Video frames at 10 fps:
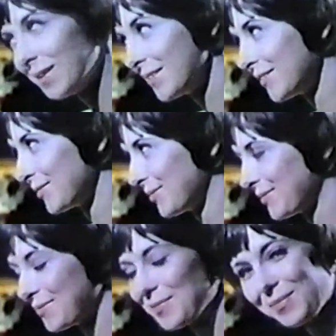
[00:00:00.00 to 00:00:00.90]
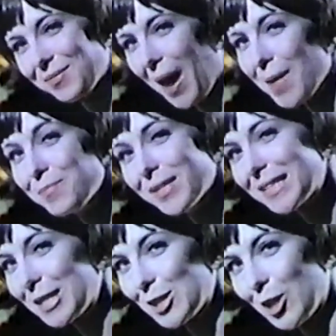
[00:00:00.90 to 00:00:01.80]
When a businessman sits down
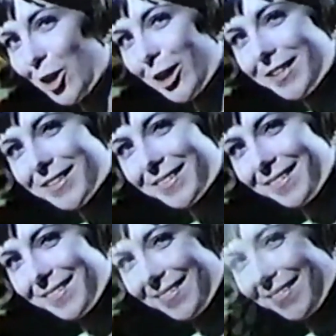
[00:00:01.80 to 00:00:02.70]
to negotiate a deal,